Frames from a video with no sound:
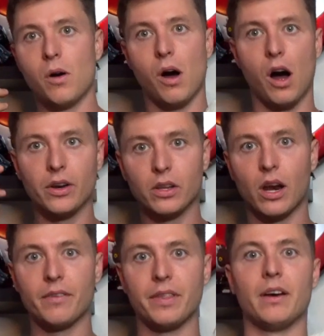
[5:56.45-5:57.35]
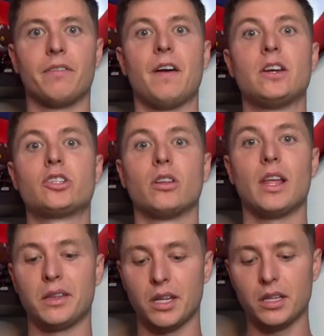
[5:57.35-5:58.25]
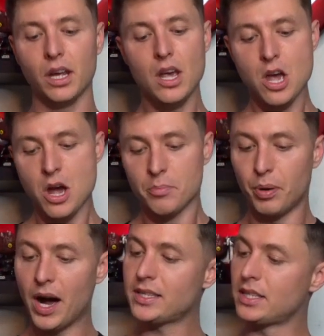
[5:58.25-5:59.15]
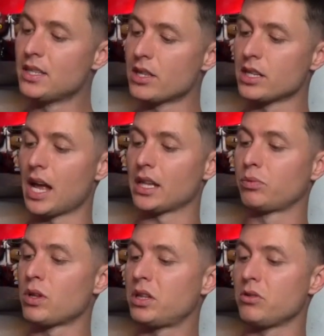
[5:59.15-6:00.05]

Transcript: a lot of the facial lenses. But nonetheless, once